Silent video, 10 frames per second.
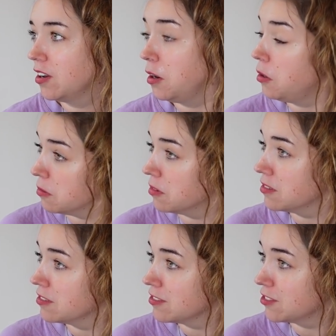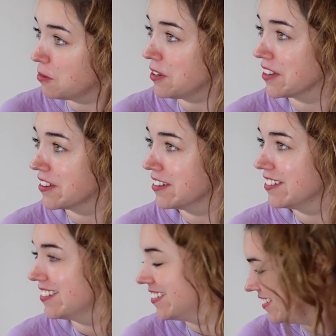Oh, do you want to?
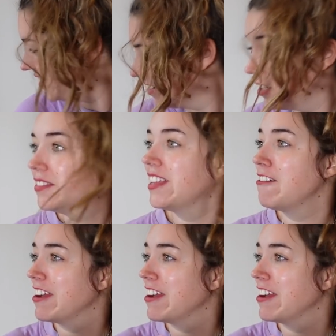There